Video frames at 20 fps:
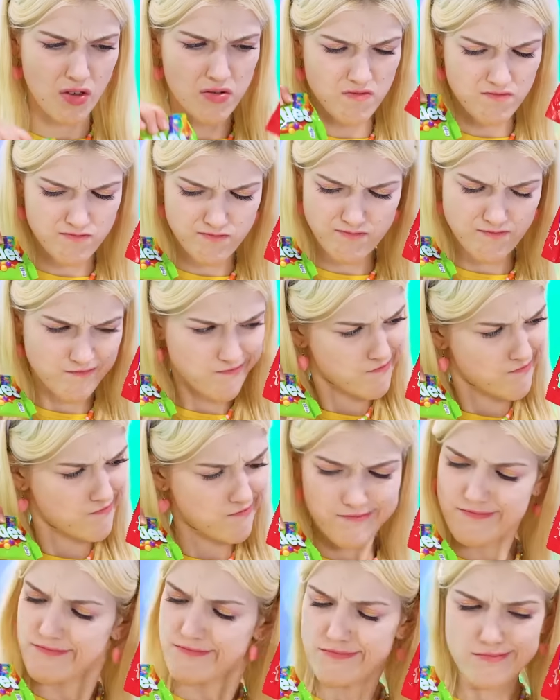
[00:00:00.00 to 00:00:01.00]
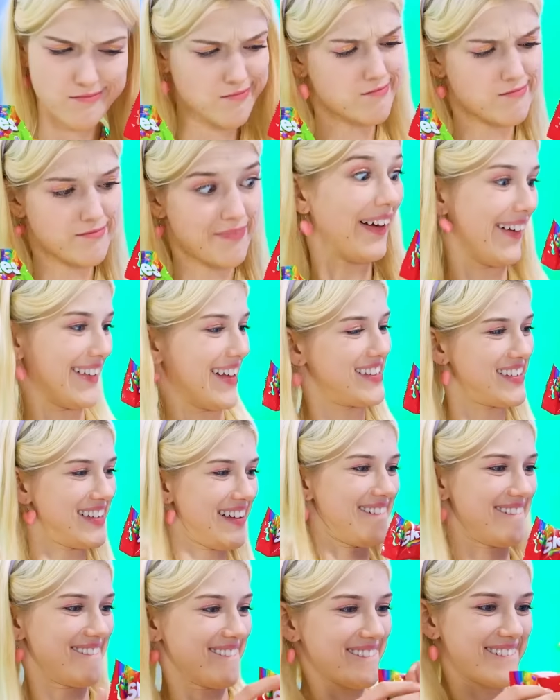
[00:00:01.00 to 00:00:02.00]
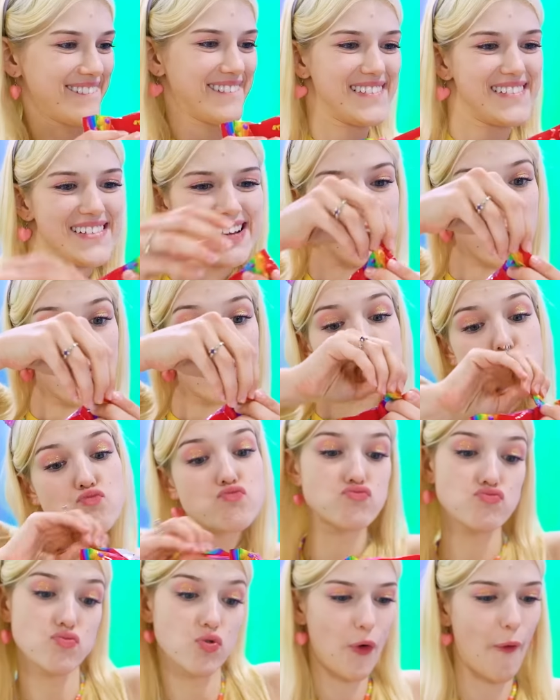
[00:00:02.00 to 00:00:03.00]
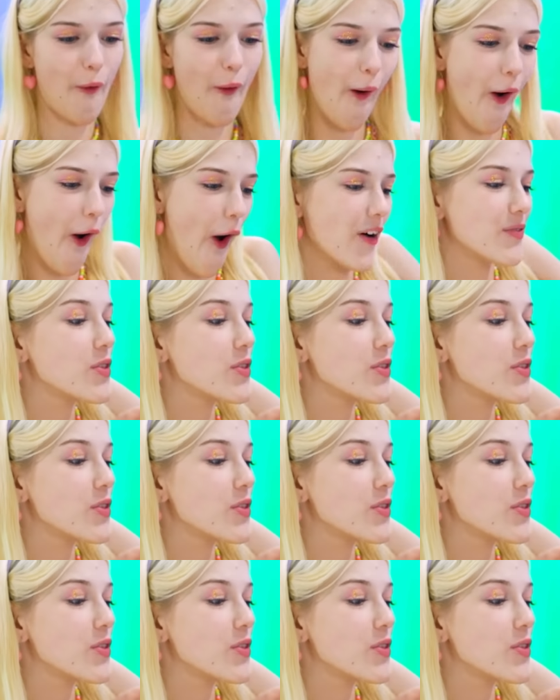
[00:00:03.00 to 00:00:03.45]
Skittles it is! We'll get to work. After a